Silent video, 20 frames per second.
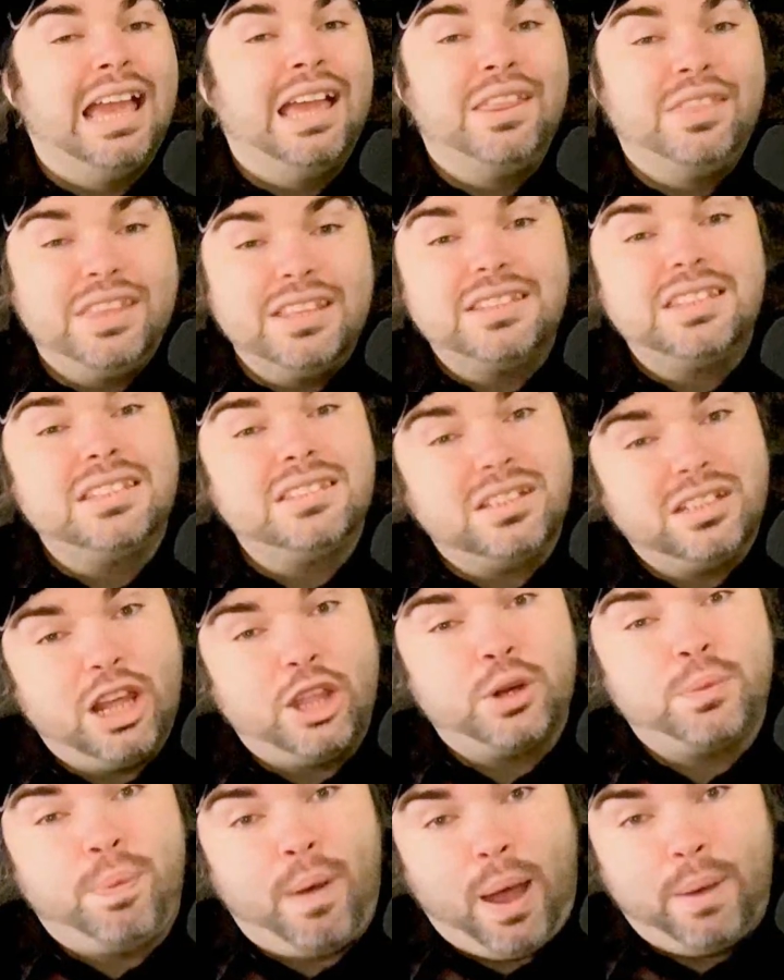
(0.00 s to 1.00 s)
This is
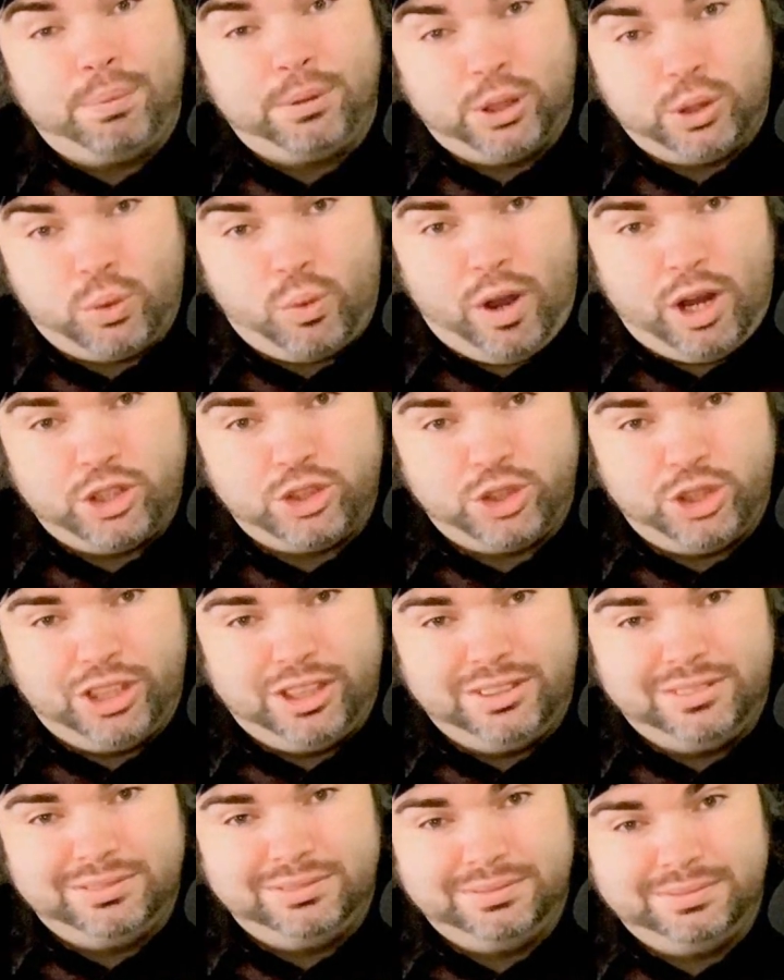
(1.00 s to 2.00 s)
another popular
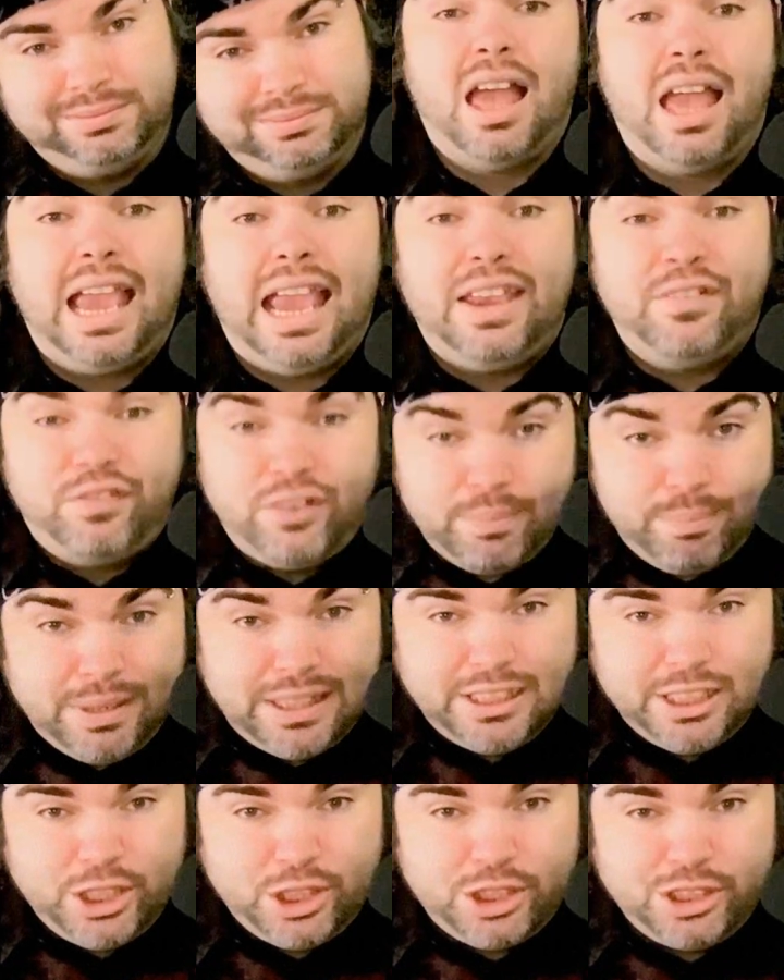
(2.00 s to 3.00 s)
question. A
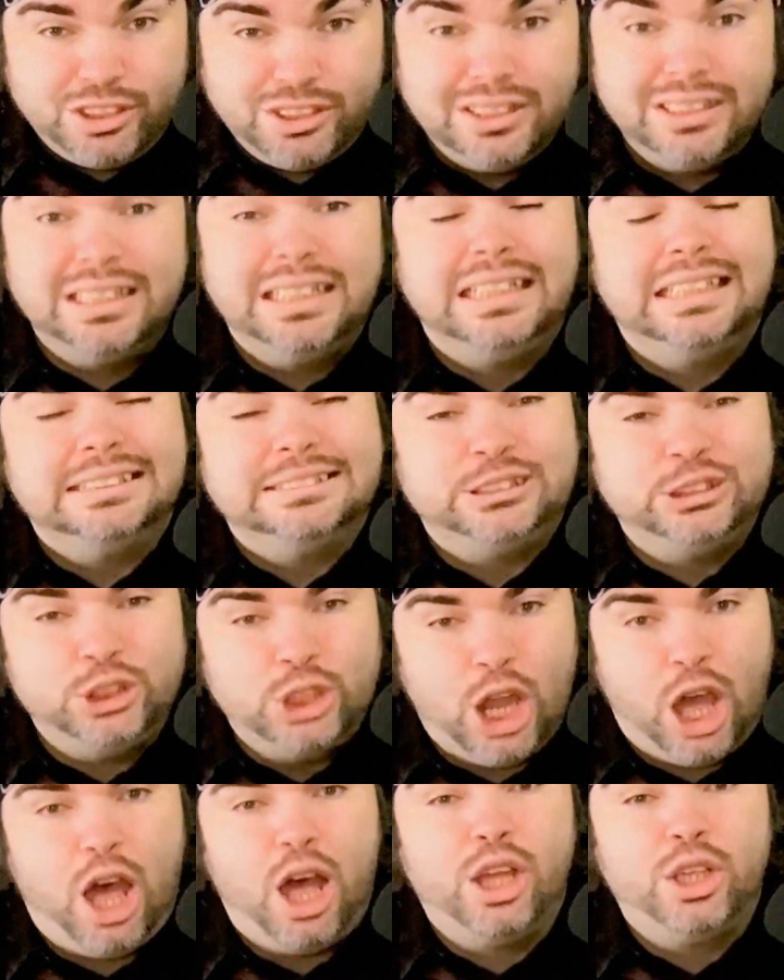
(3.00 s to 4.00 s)
familiar is
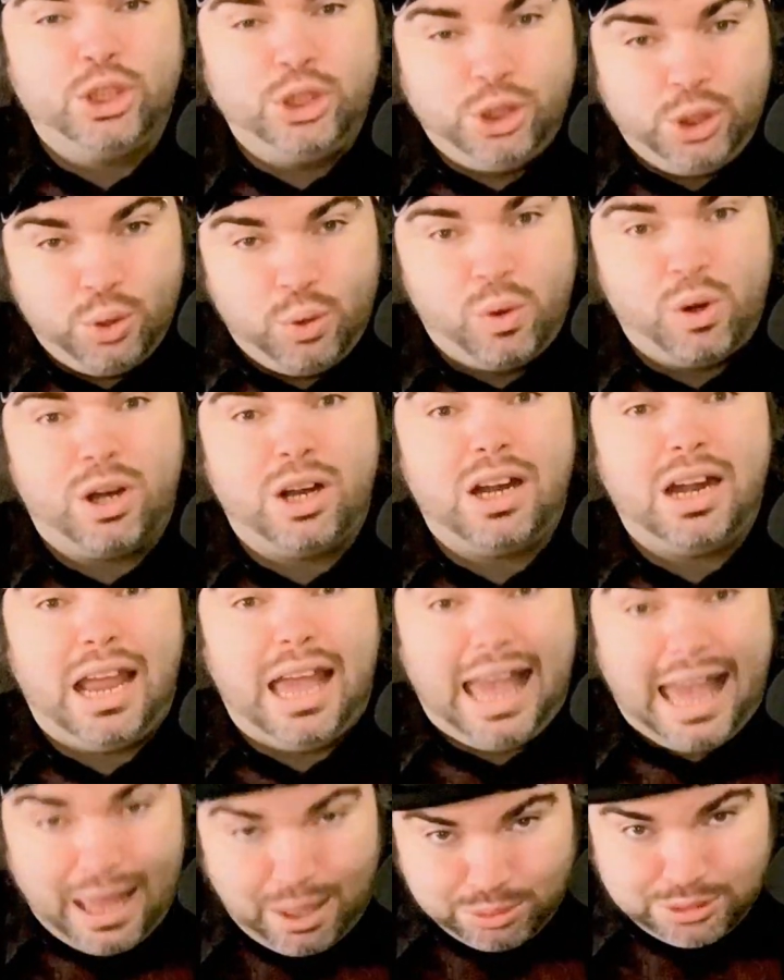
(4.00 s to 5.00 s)
not your
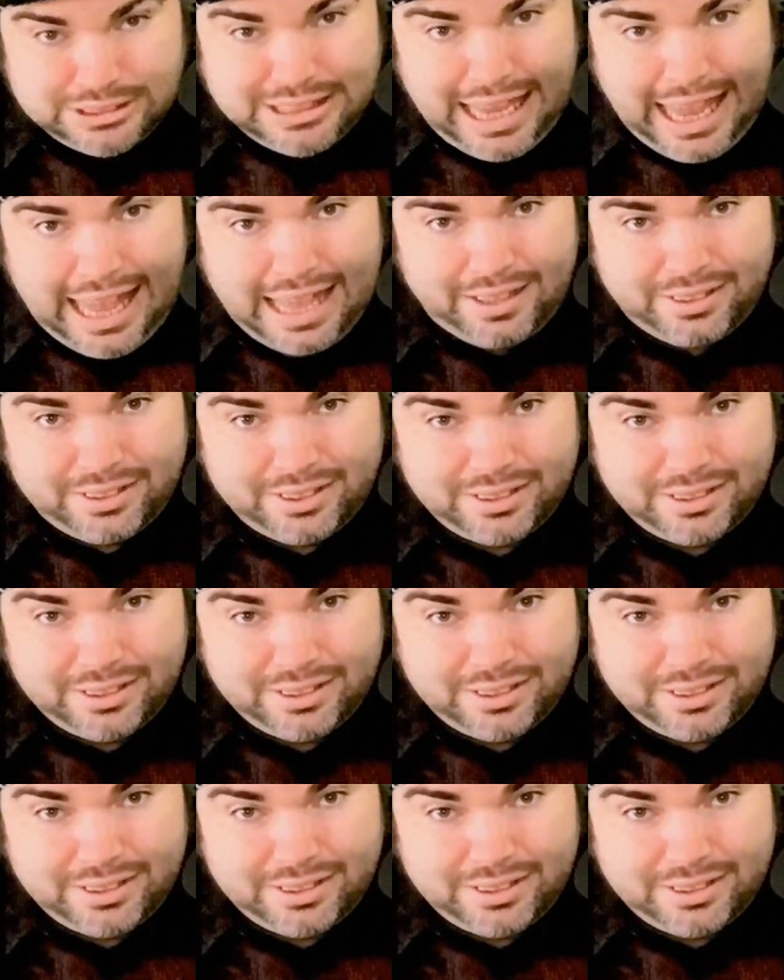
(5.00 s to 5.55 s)
house cat.